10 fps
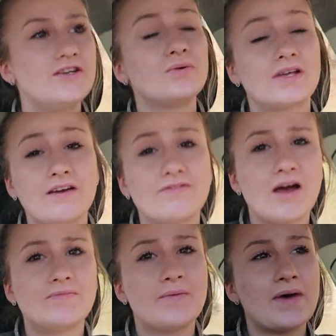and you give
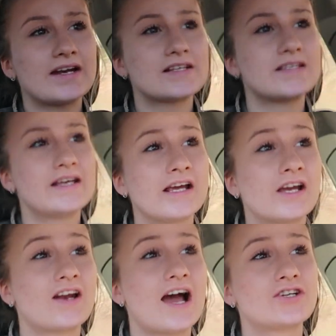them the medicine,
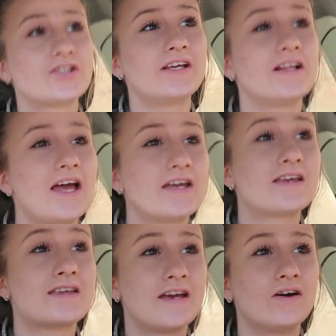it could actually like
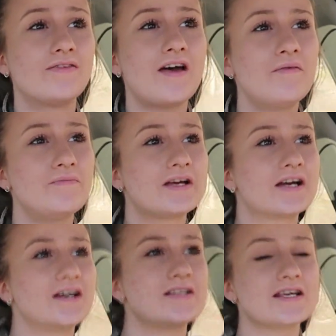kill them
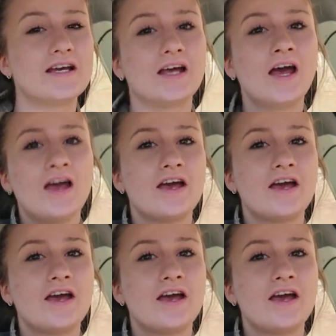because it